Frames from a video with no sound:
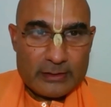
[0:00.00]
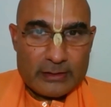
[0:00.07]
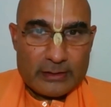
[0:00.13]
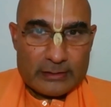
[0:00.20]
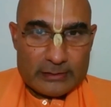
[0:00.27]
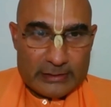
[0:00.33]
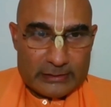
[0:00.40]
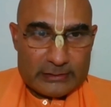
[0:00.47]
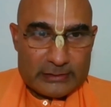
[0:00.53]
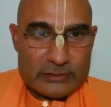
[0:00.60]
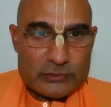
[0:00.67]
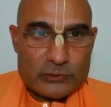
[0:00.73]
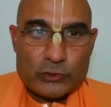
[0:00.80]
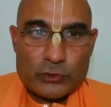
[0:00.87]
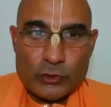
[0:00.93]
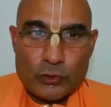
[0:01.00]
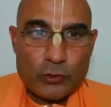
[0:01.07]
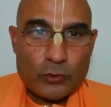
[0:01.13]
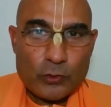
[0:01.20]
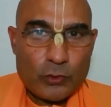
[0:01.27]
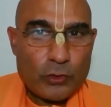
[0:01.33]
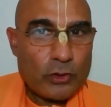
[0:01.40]
that there's
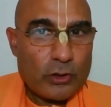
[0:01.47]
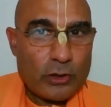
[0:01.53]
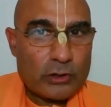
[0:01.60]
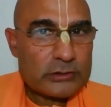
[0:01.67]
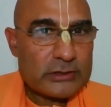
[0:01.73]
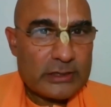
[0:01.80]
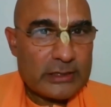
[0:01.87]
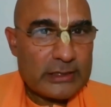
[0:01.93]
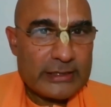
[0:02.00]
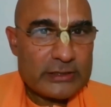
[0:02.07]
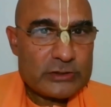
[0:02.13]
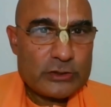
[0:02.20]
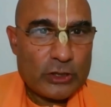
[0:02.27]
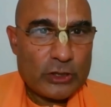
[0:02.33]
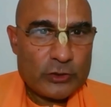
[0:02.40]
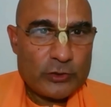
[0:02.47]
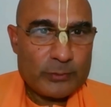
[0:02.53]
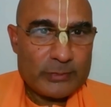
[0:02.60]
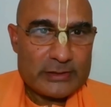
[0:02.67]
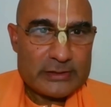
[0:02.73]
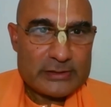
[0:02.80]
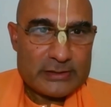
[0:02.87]
no authorized
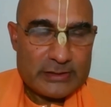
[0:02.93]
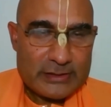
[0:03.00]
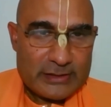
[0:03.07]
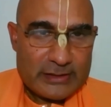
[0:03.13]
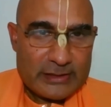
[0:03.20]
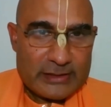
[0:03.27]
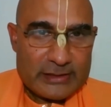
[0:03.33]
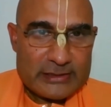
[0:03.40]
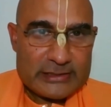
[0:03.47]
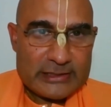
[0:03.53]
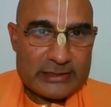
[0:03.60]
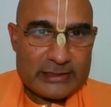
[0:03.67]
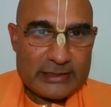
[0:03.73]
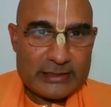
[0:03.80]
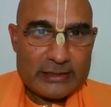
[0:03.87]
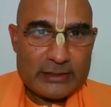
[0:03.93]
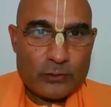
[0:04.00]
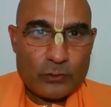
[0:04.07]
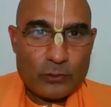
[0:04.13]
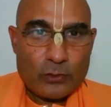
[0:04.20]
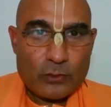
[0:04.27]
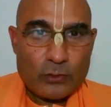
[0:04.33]
documents stating
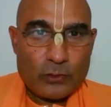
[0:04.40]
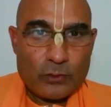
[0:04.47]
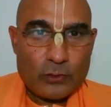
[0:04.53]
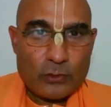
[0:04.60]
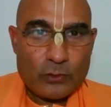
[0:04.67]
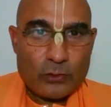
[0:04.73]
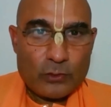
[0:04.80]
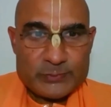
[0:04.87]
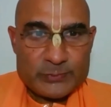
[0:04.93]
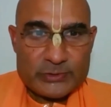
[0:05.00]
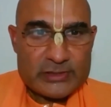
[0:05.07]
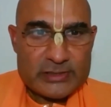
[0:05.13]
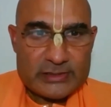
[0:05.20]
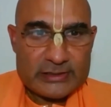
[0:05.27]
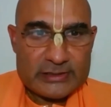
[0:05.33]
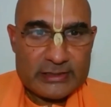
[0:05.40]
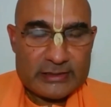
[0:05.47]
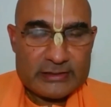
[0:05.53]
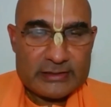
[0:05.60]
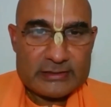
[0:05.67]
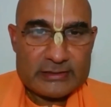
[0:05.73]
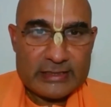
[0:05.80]
that all these
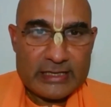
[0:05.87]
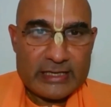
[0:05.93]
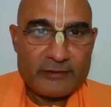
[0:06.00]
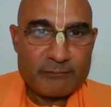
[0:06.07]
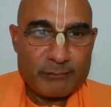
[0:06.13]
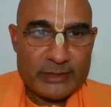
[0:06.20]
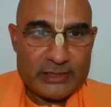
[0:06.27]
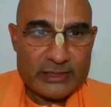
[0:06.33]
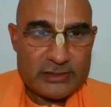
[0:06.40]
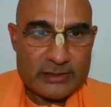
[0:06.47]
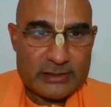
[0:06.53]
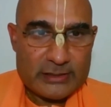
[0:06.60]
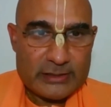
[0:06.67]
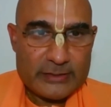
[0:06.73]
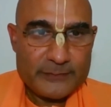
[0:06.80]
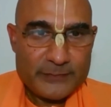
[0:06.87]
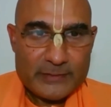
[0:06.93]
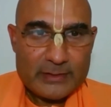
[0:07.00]
personalities that I've mentioned here,